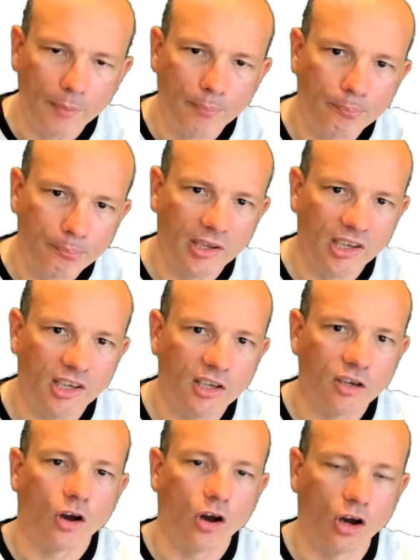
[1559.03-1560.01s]

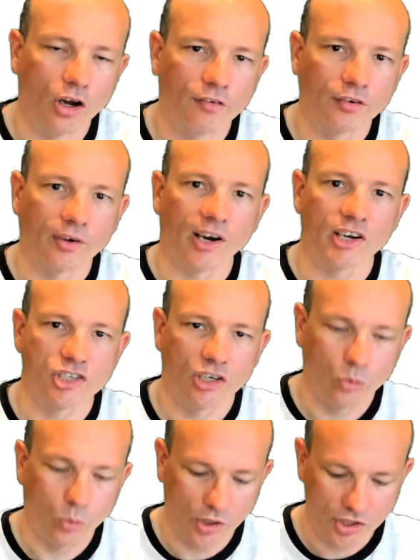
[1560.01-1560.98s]
big overarching
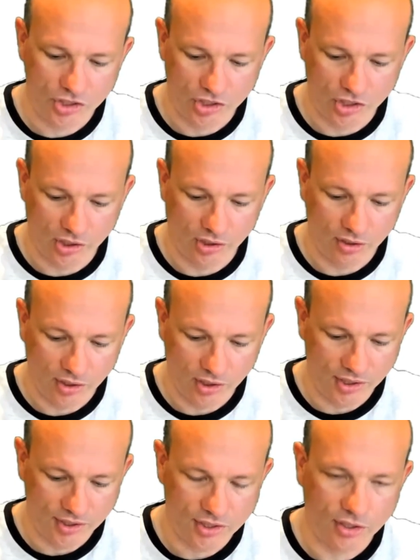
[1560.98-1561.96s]
question
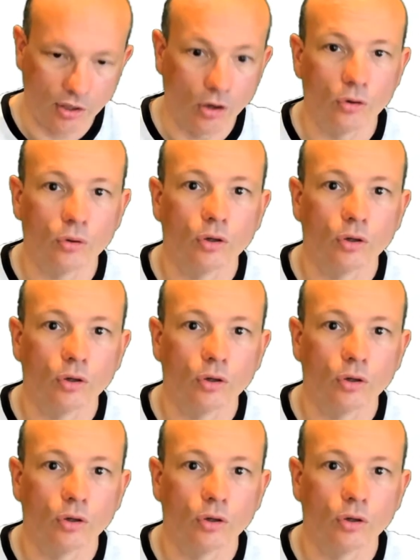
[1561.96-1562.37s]
is, though,